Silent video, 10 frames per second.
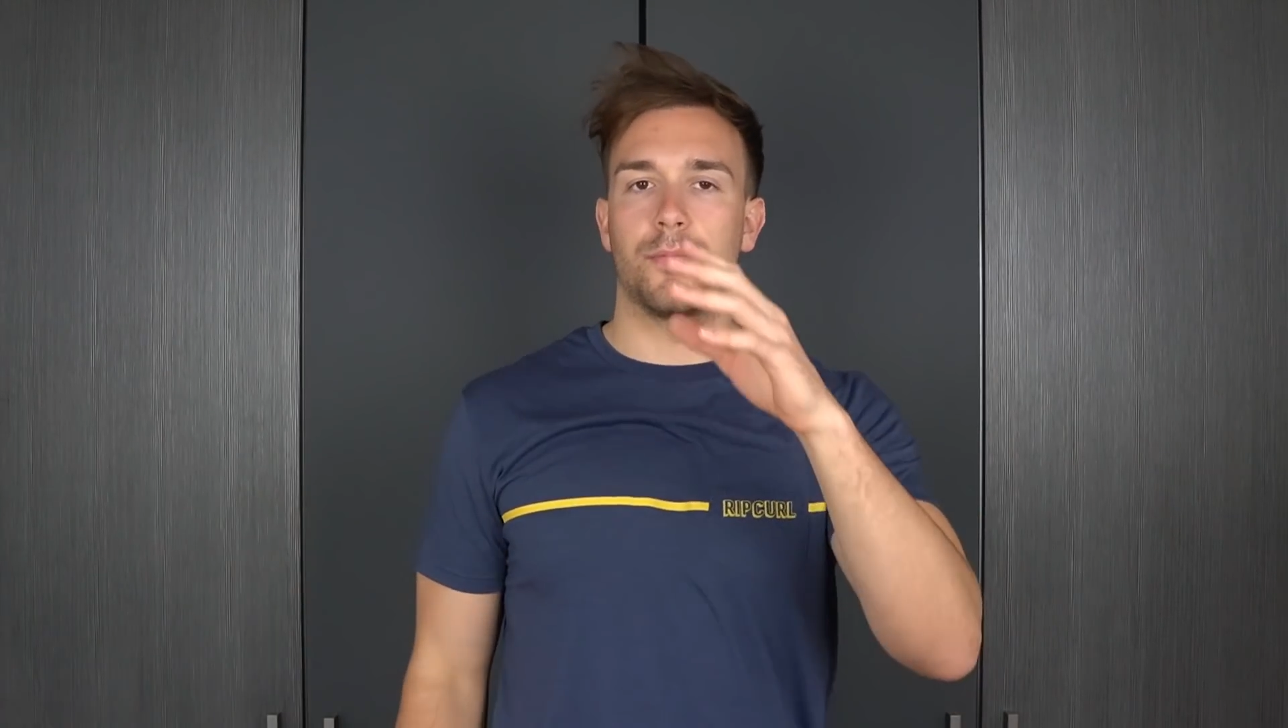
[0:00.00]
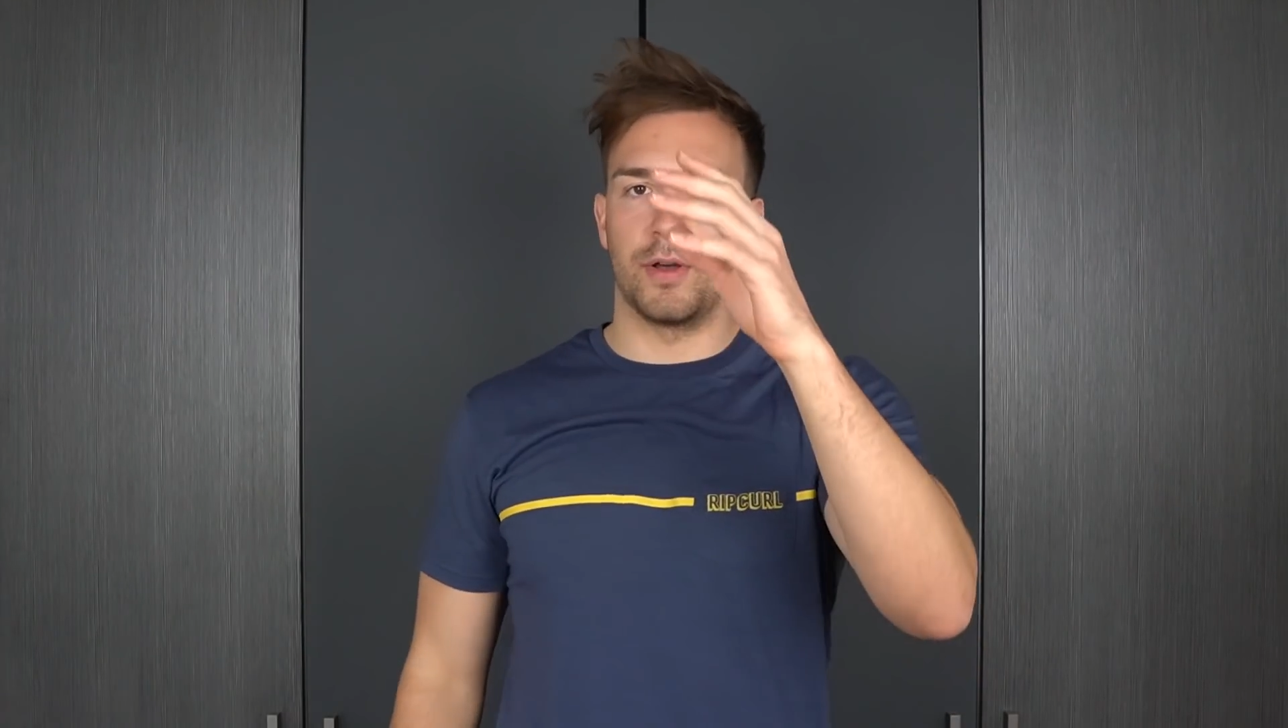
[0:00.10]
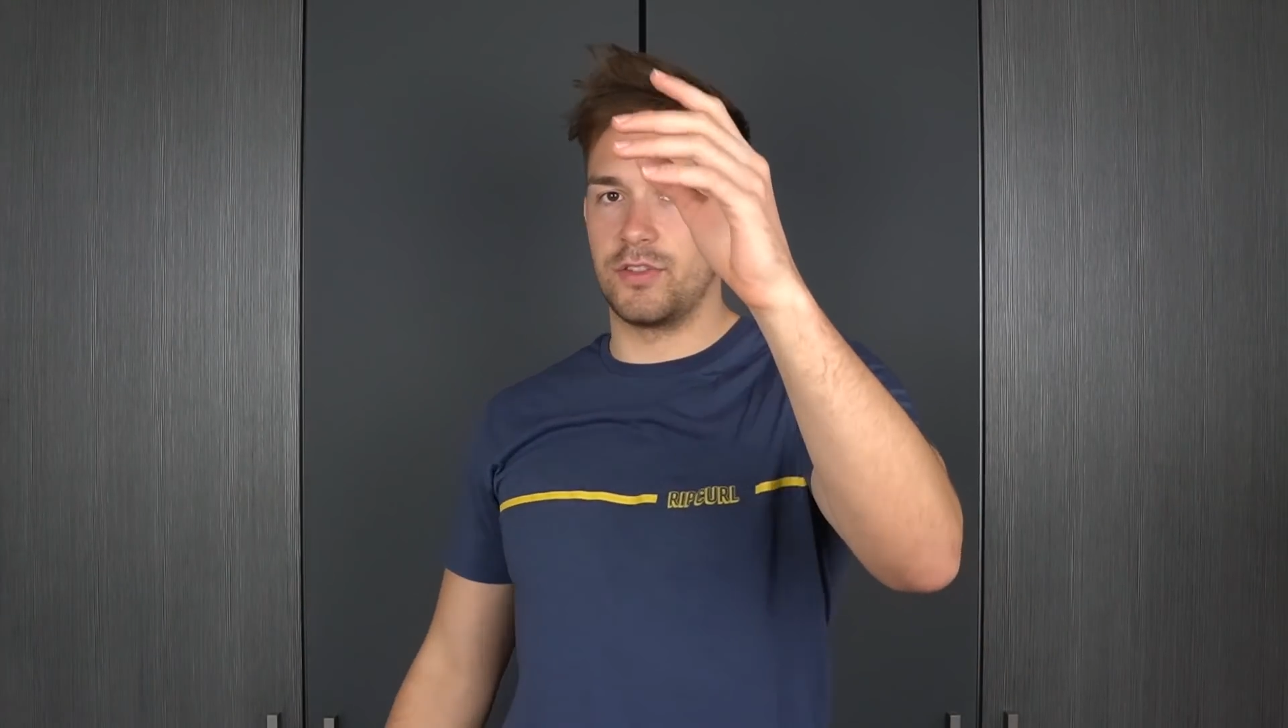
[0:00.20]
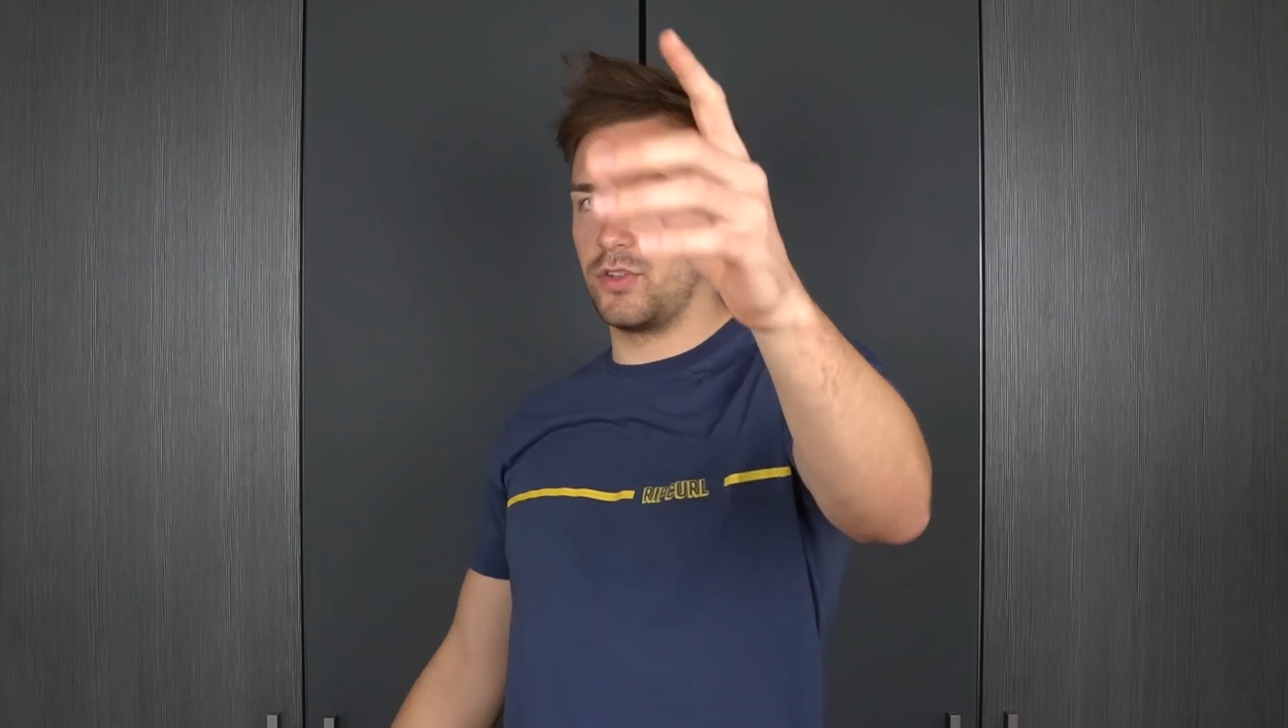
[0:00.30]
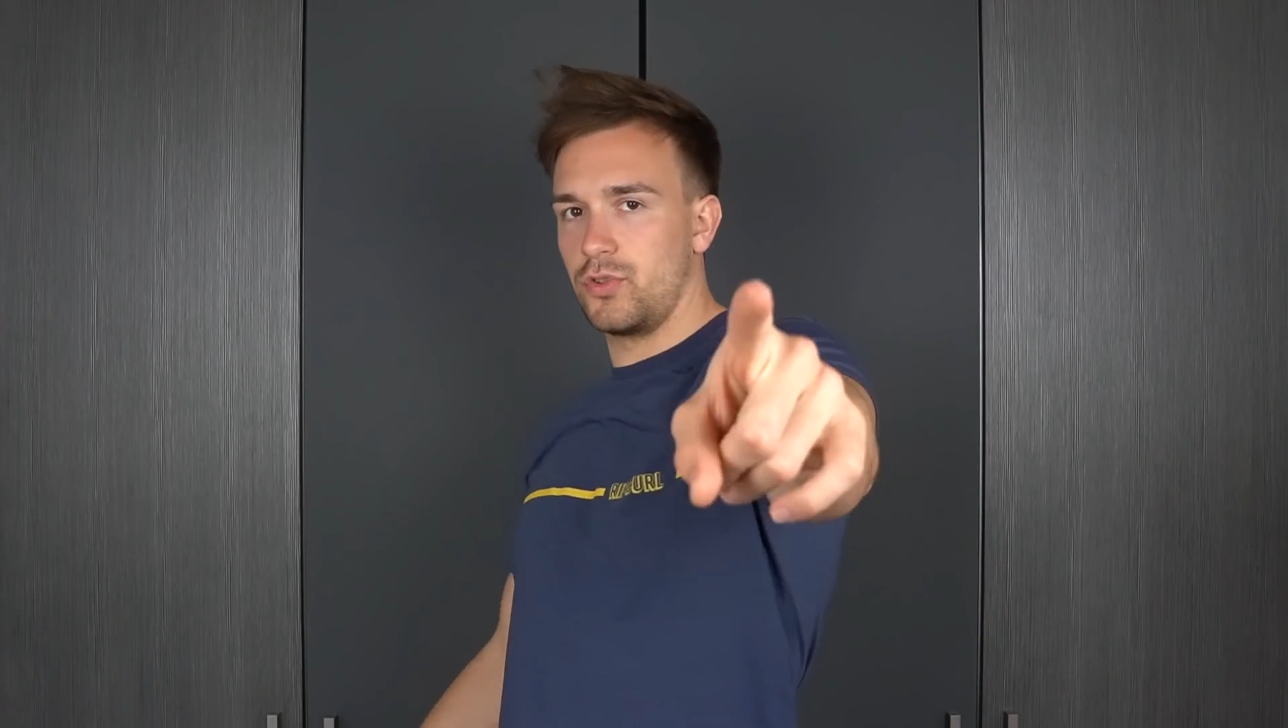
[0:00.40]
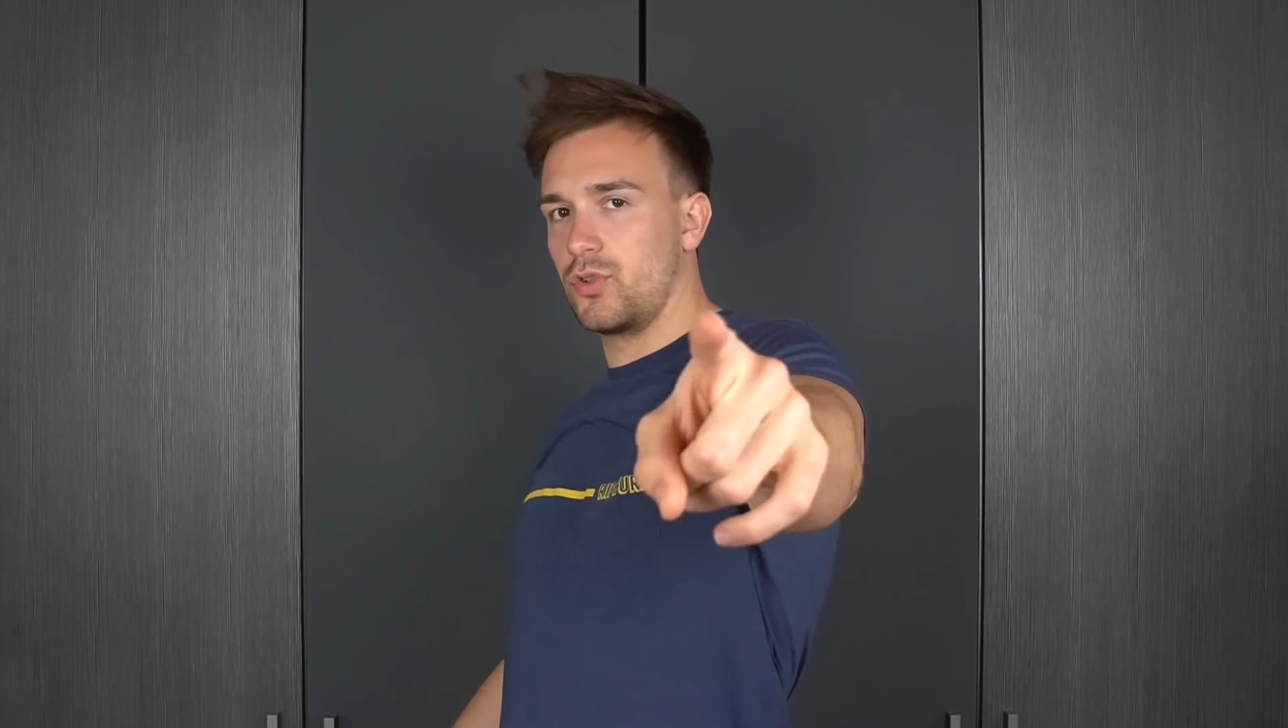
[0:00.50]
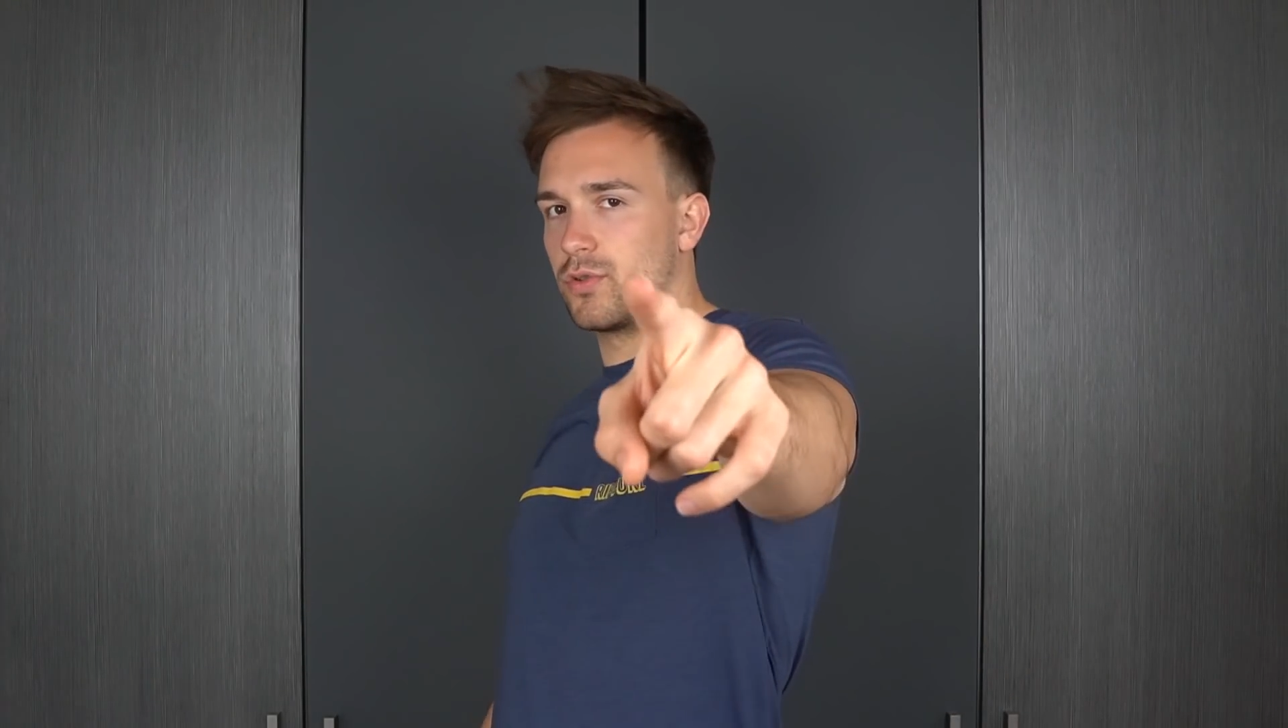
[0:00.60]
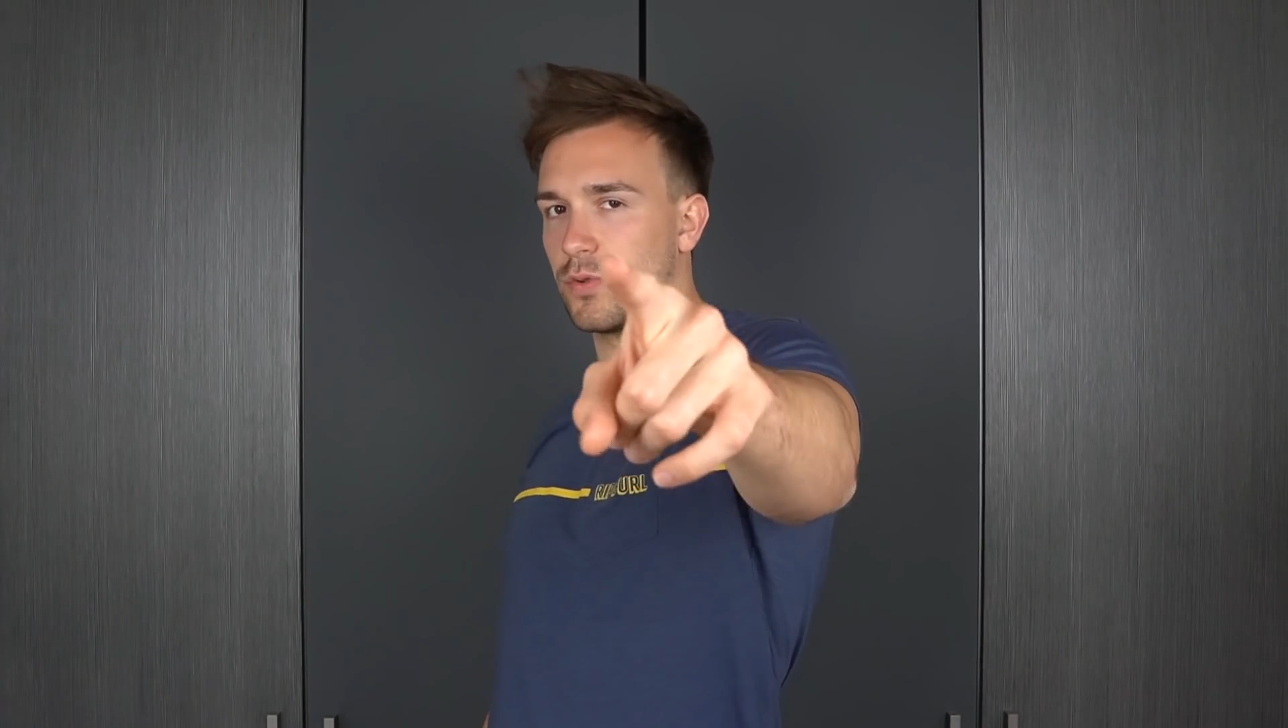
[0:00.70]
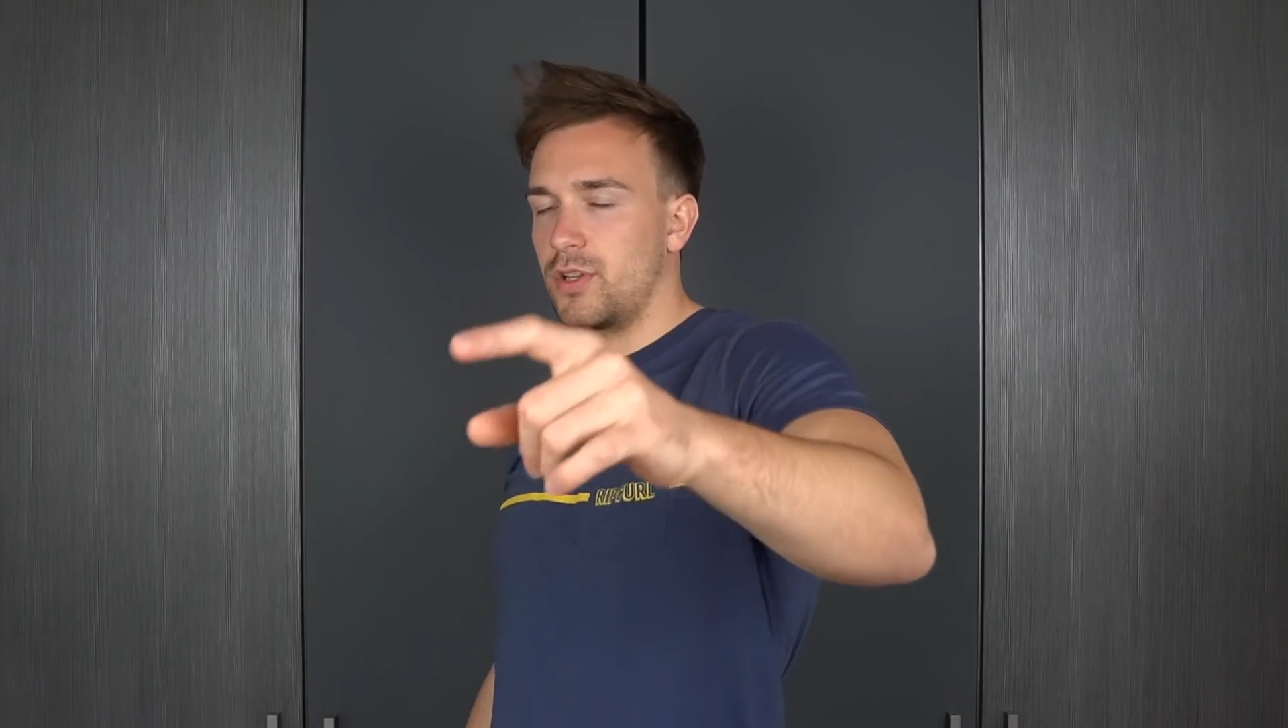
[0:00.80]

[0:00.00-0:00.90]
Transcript: but you choose